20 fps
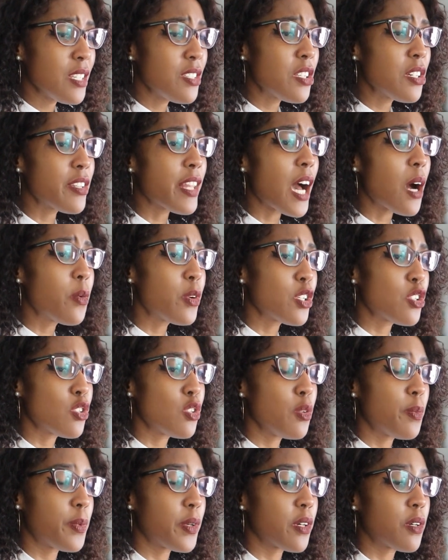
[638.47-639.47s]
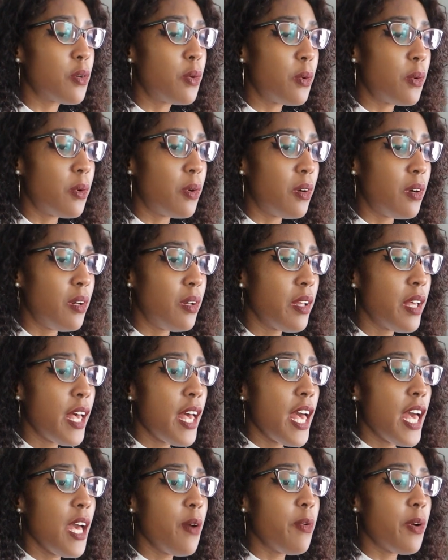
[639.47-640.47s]
So that was super cool.
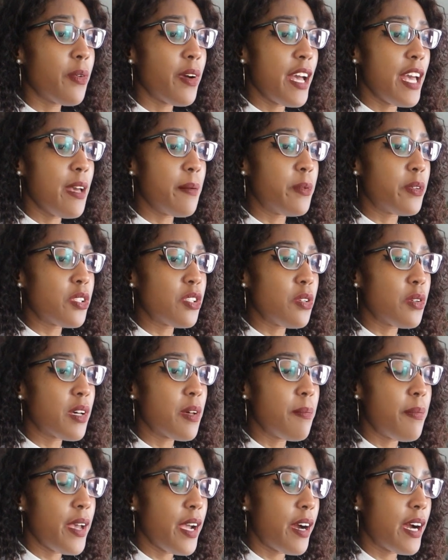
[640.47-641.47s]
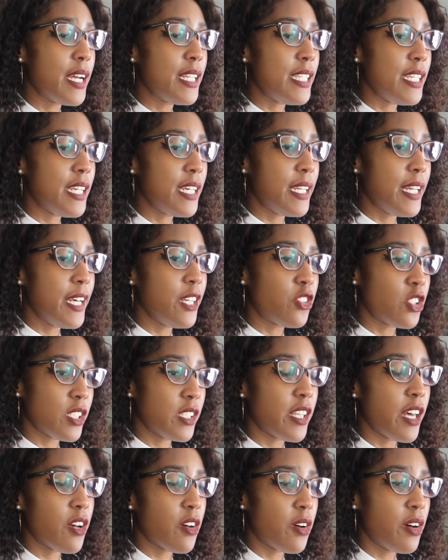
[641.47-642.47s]
And we were able to compare our DNA
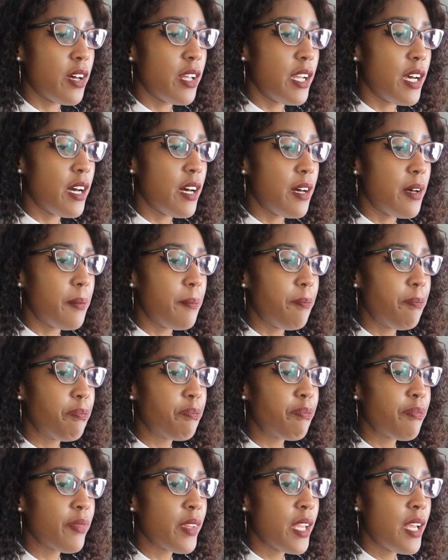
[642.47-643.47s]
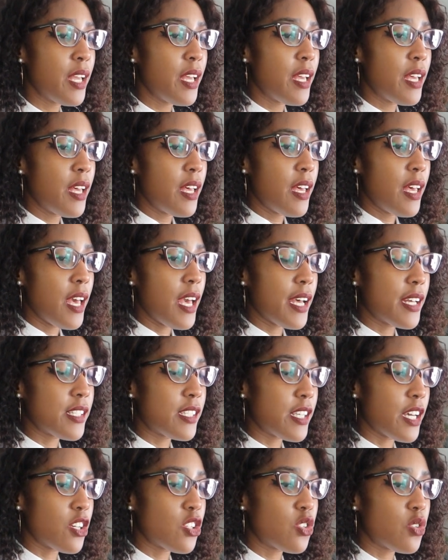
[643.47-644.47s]
just like on
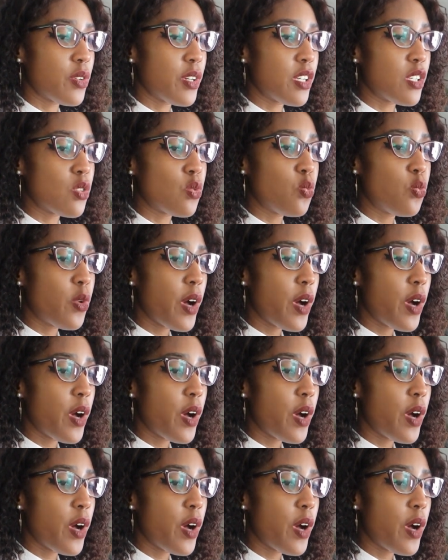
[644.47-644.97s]
Ancestry as